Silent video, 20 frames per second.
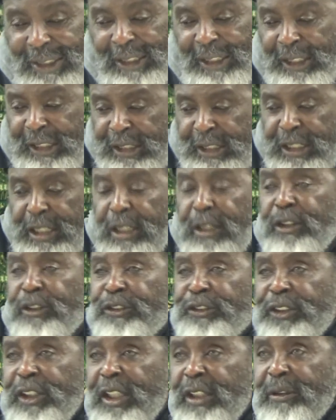And he
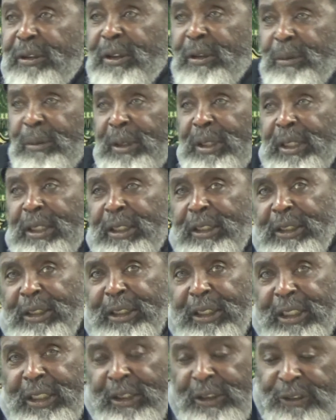said, well,
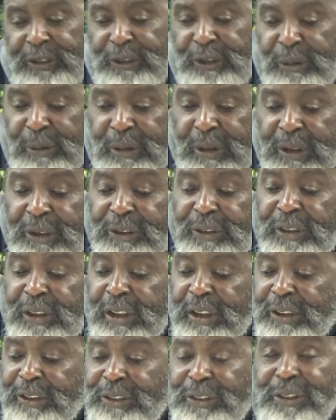niggas do this,
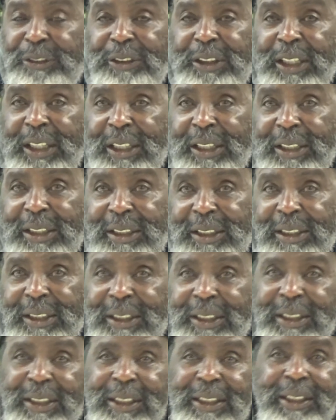niggas do
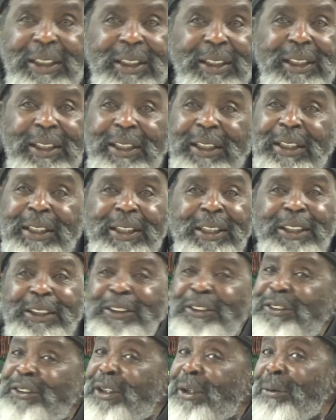that. And
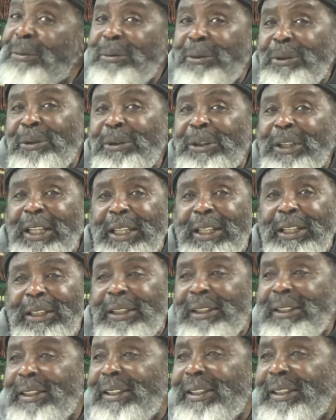niggas don't do
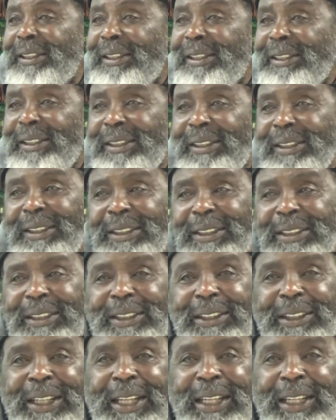that.
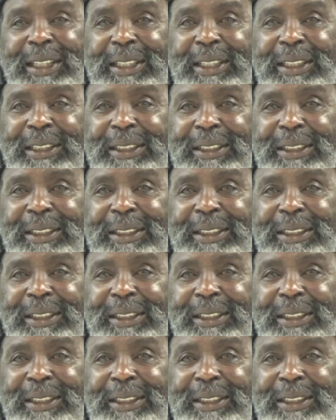Right?